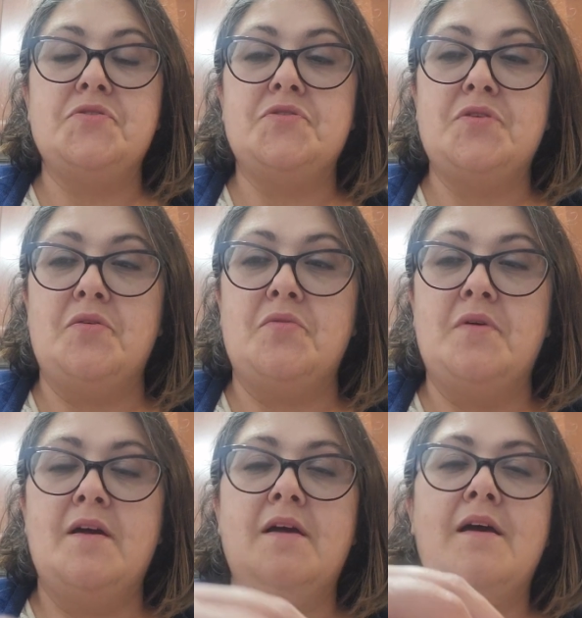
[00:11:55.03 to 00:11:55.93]
So
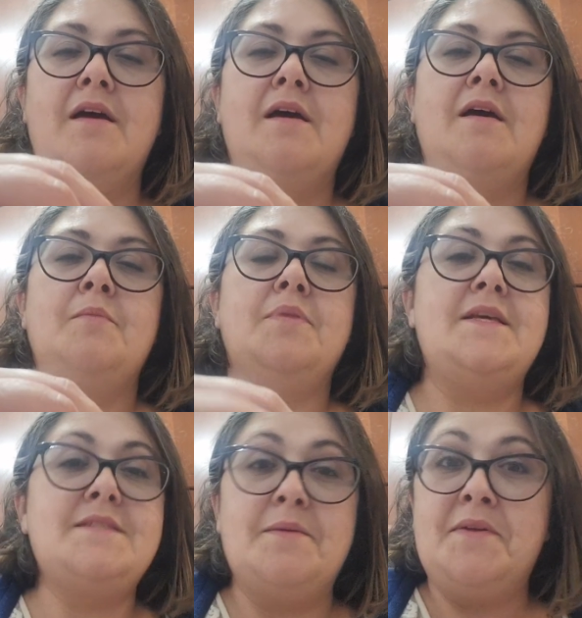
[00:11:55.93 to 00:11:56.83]

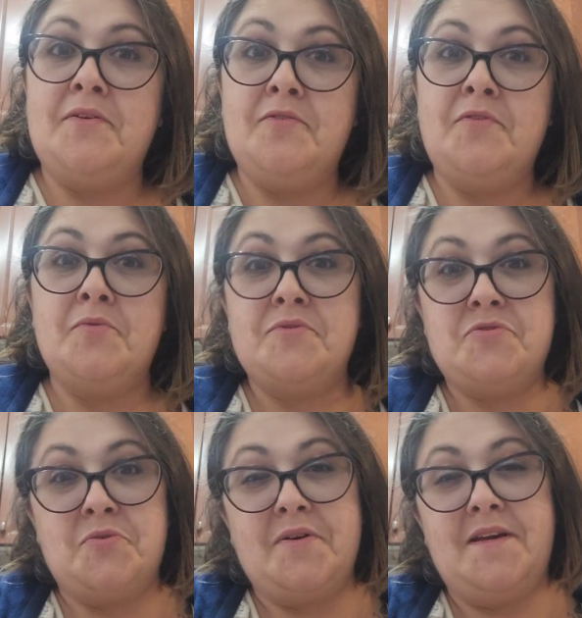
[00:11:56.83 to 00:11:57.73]
please let me know if you
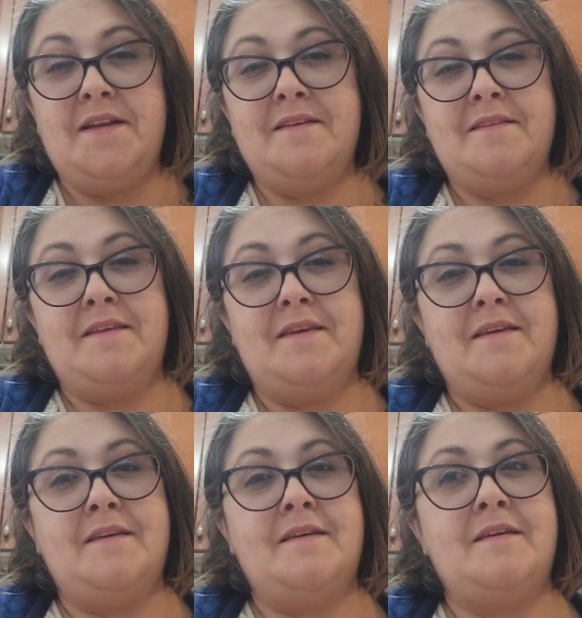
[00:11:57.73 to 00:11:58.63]
enjoyed
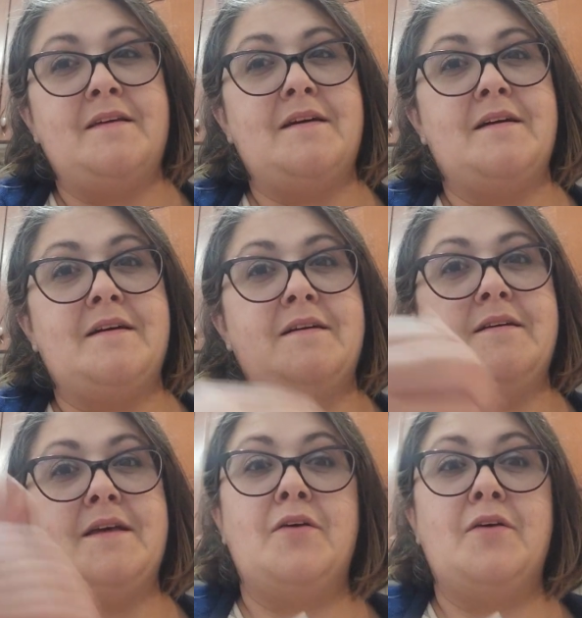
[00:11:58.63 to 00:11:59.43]
the uh,